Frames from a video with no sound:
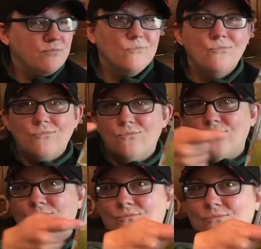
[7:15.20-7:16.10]
a
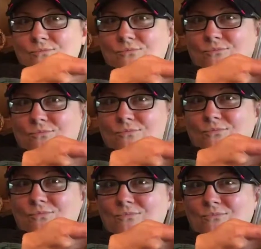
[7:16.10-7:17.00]
mouse in
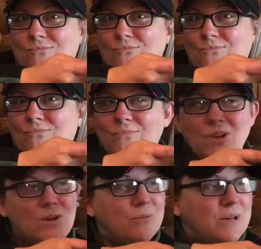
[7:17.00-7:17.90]
the
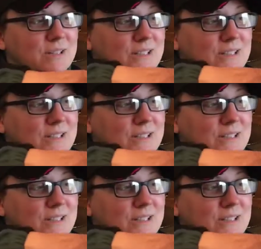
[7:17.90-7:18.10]
No, uh, candy